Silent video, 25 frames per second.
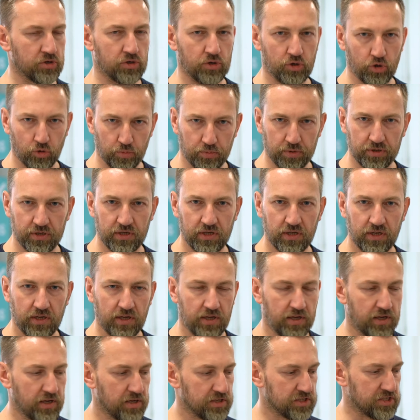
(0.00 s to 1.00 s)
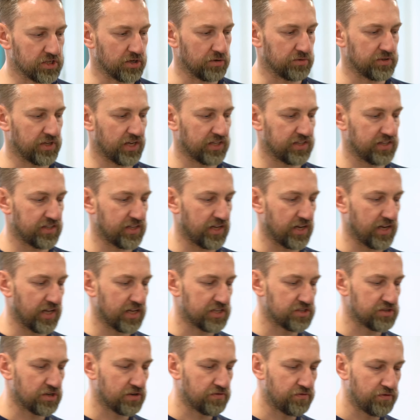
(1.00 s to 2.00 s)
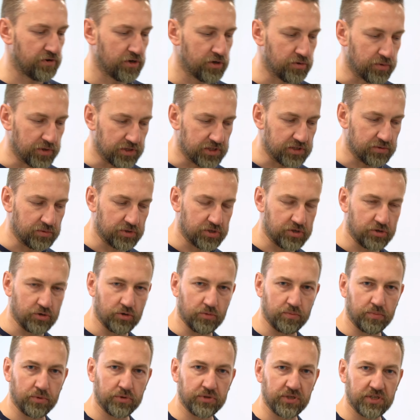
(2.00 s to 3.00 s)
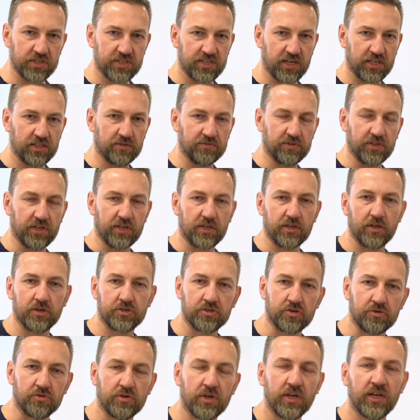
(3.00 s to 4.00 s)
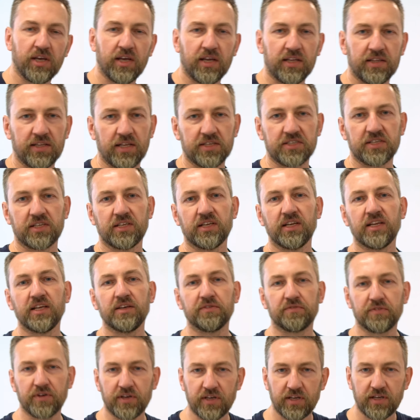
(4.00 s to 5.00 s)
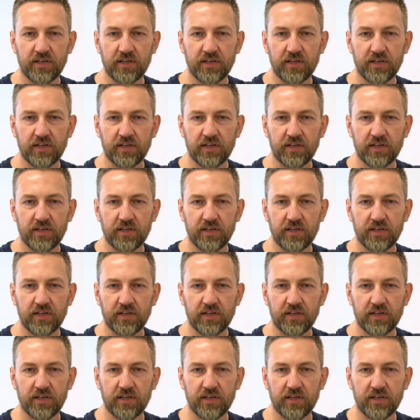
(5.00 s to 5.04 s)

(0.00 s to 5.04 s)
loop, so that the electric fluid which you put inside of the enclosure doesn't leave